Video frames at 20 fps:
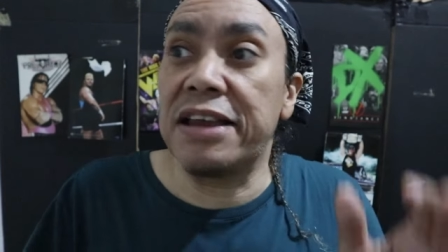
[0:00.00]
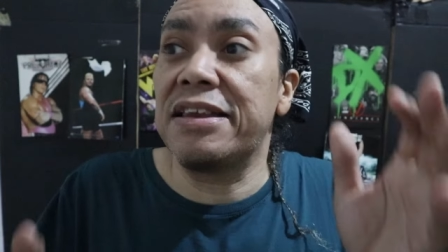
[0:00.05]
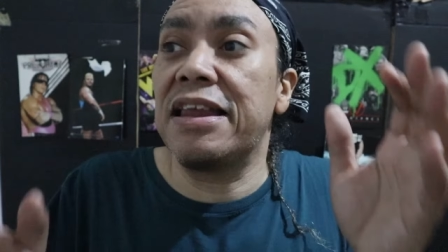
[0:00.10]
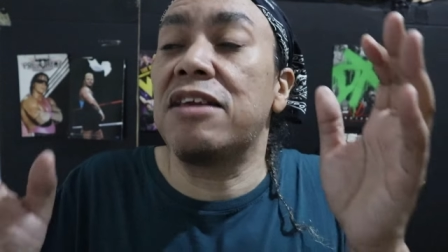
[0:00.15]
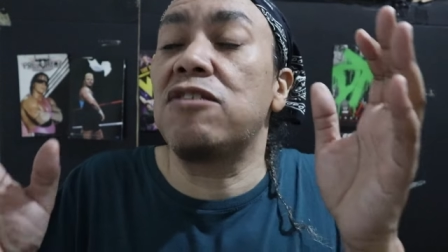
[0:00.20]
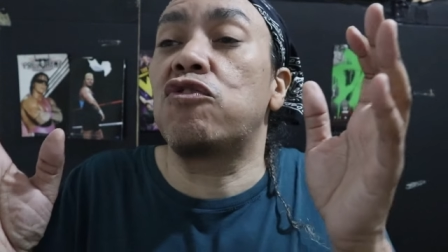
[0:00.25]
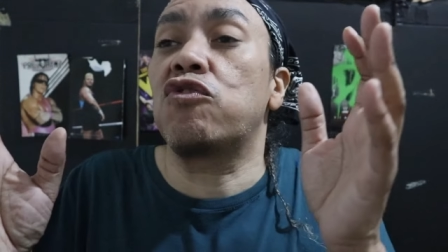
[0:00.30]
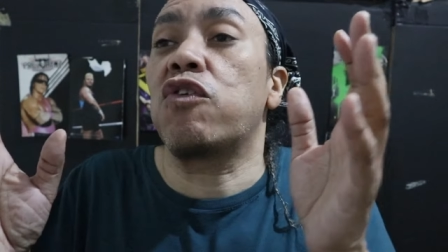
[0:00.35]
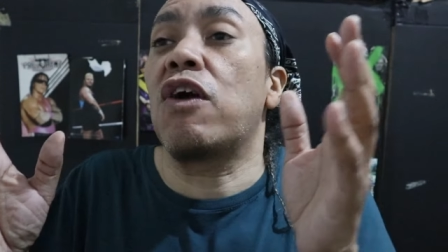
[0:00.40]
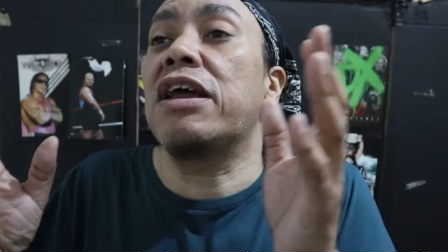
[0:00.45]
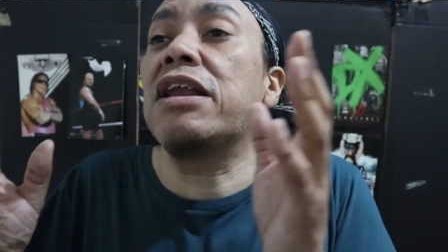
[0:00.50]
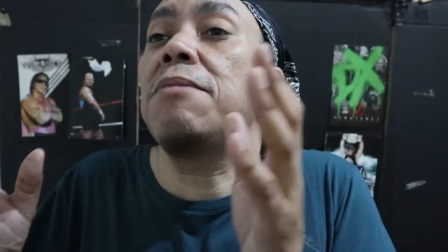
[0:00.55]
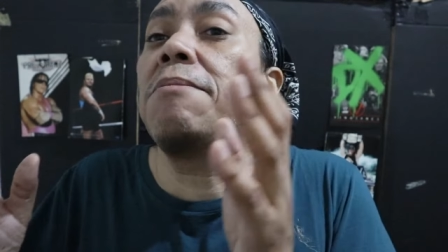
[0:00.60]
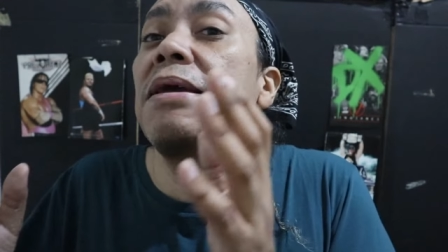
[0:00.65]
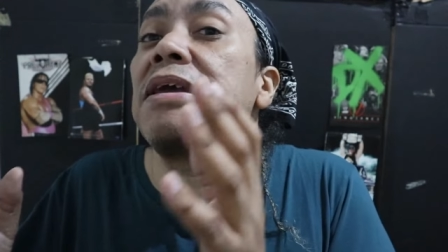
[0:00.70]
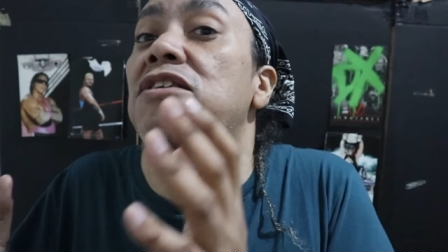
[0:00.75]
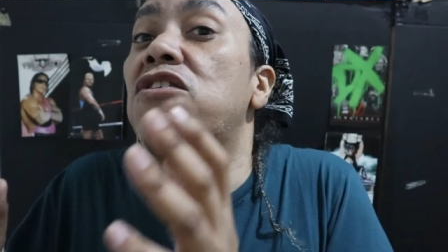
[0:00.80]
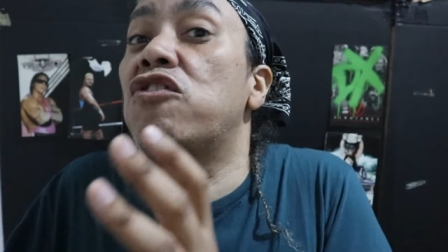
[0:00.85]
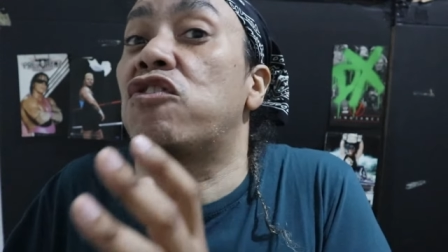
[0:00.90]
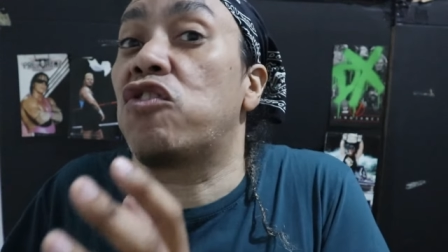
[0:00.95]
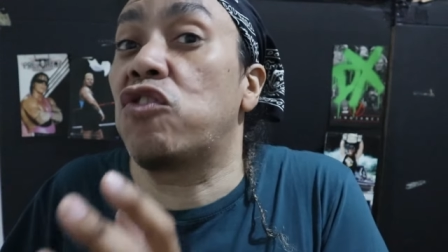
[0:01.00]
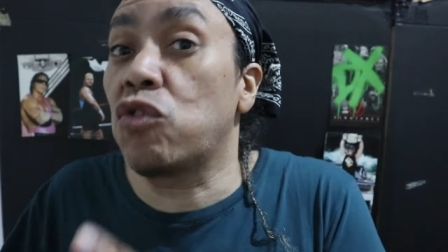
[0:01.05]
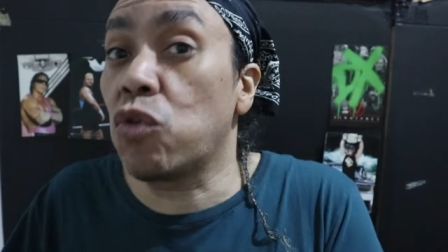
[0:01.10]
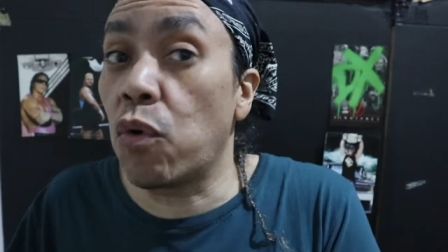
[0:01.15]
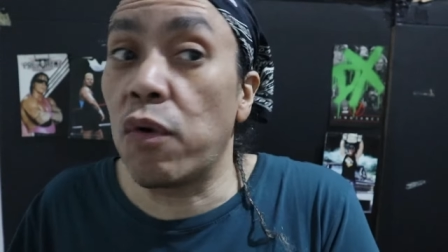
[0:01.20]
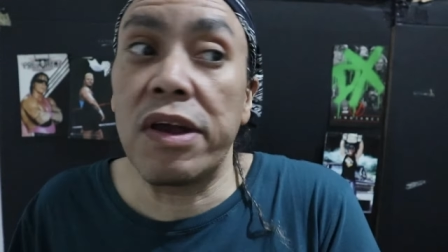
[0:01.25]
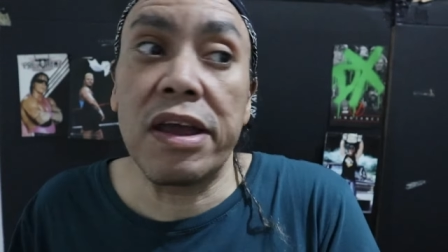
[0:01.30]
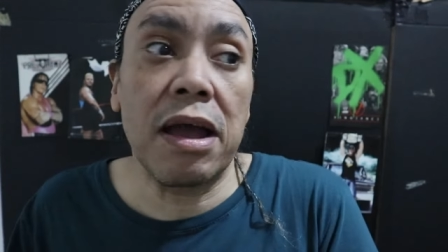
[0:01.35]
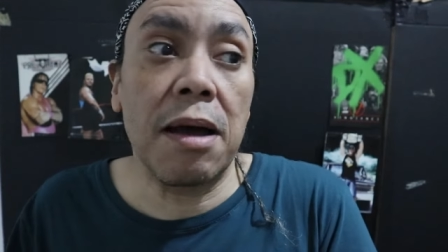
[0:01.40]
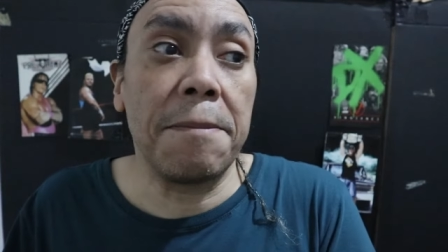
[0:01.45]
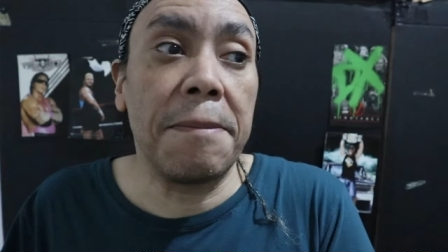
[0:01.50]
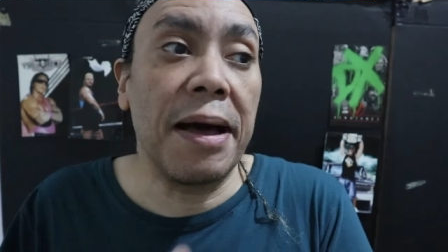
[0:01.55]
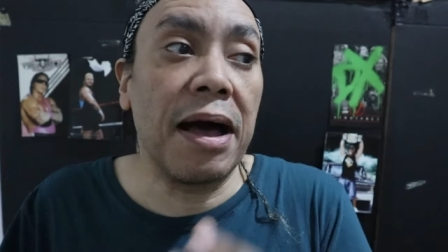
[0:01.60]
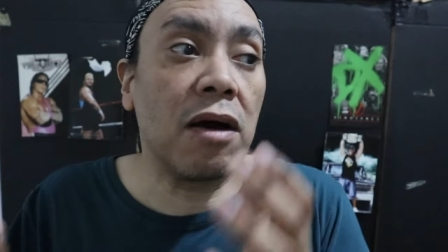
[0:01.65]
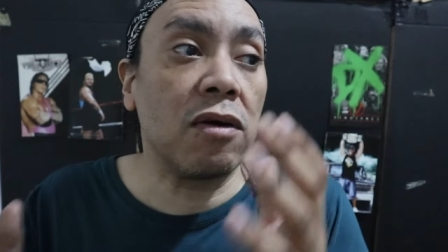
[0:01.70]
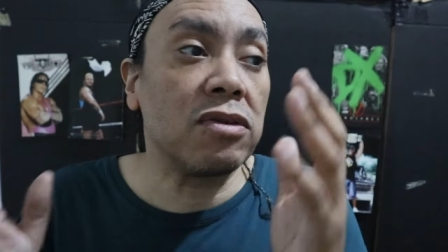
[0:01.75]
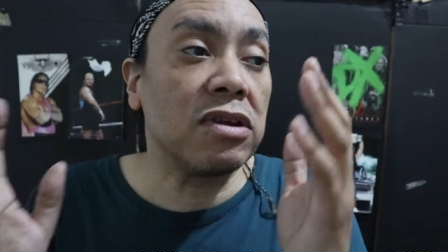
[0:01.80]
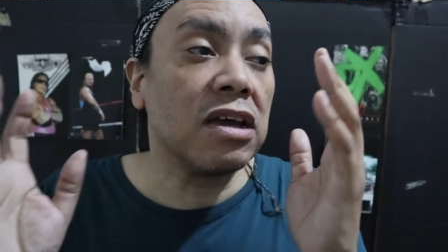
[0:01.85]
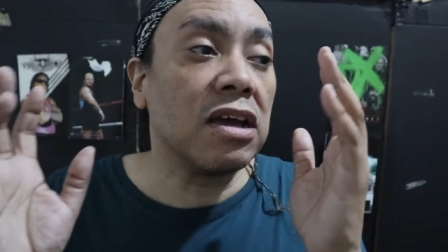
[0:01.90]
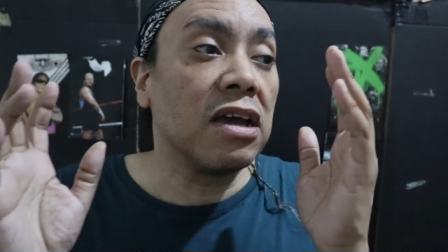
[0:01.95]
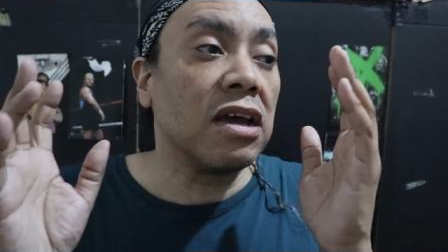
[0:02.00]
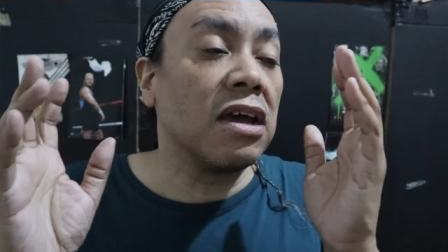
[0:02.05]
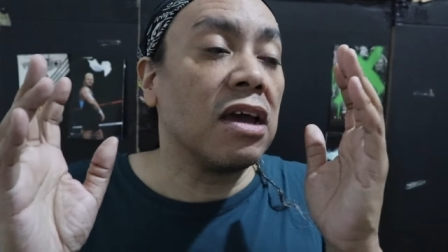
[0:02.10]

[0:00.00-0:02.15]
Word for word: and then trying to make the story about